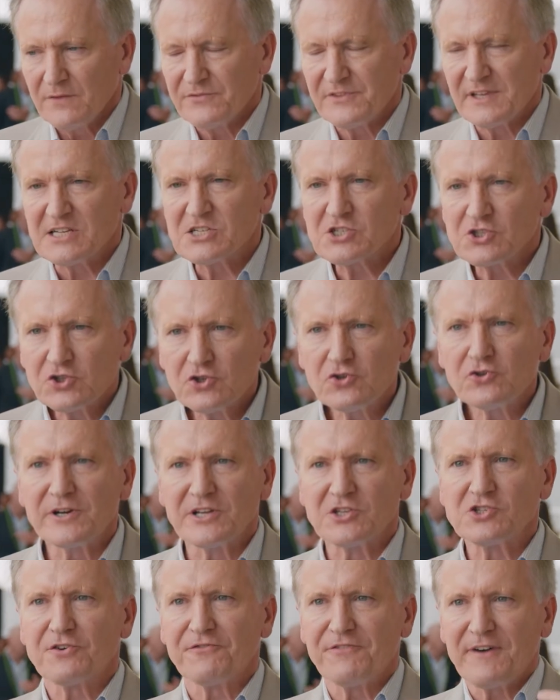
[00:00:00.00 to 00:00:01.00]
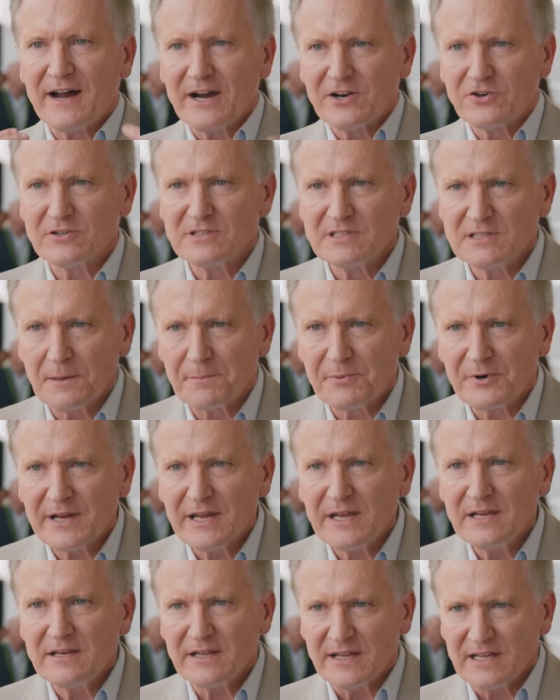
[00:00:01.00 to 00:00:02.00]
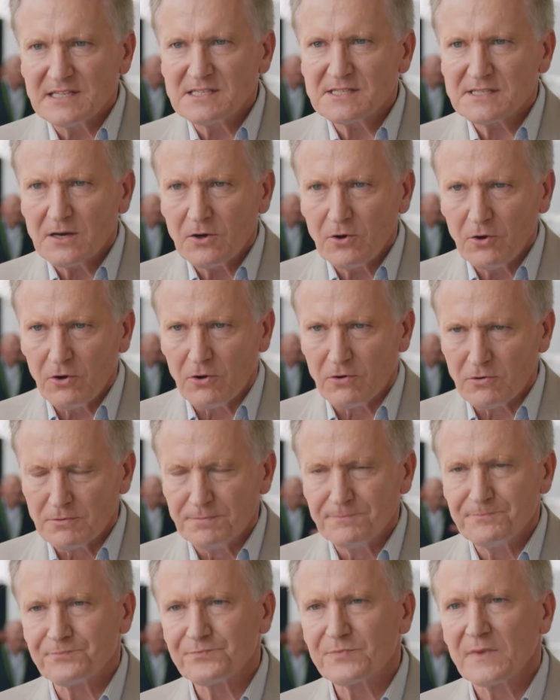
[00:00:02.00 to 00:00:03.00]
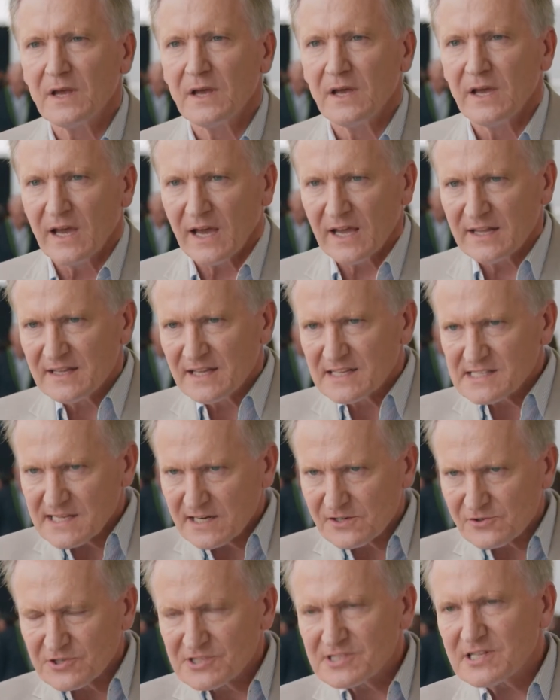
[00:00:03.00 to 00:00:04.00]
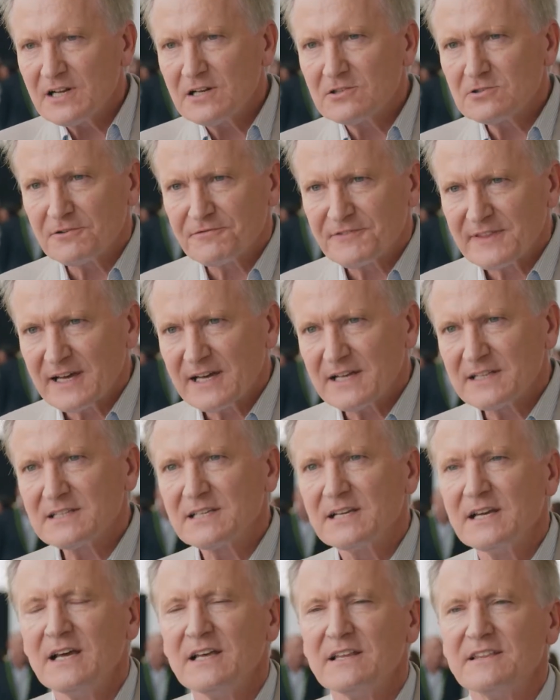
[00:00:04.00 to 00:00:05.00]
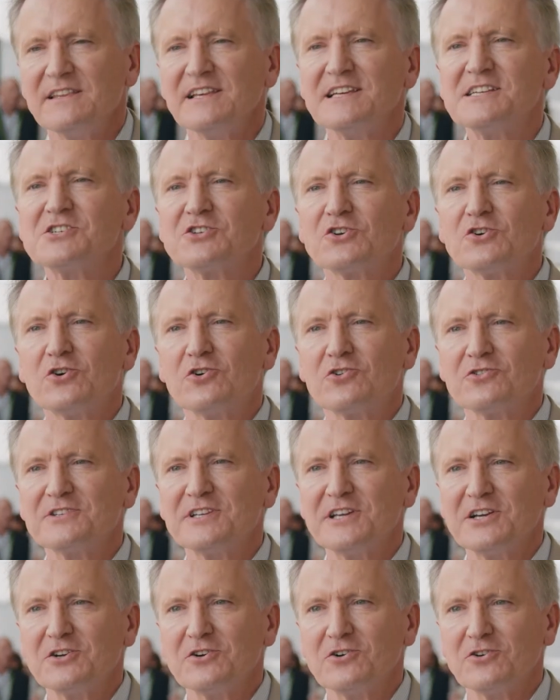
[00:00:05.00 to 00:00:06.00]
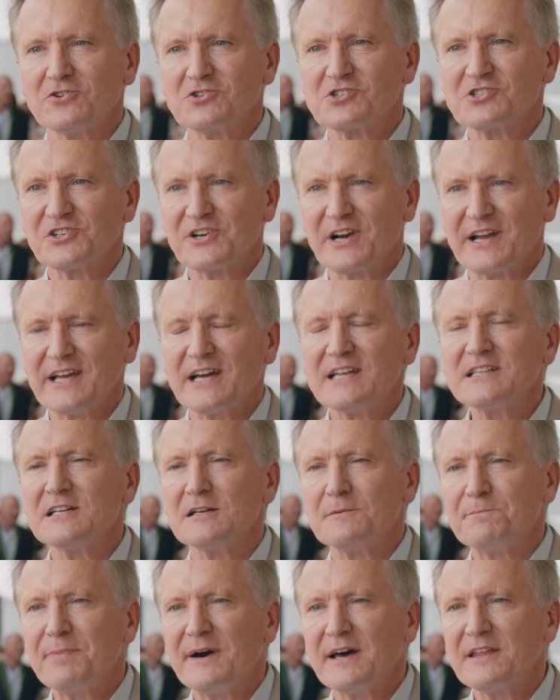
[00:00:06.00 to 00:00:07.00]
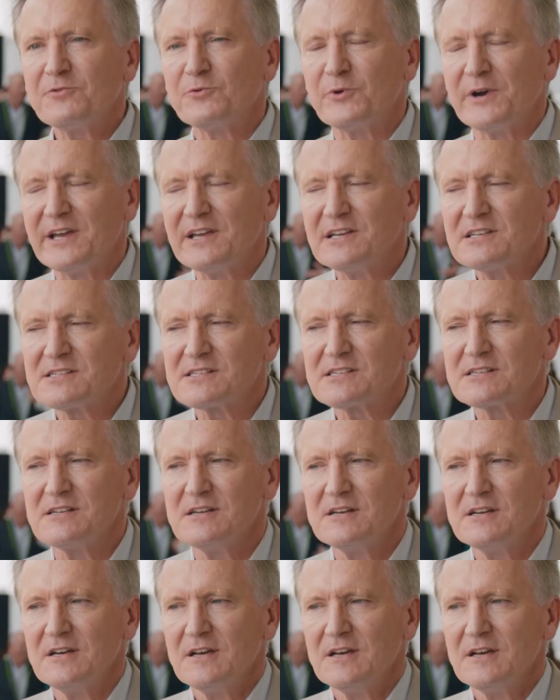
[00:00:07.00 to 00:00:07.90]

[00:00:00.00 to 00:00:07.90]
The storage of iron in the brain is low. And as a result of that, these corticostriatal pathways,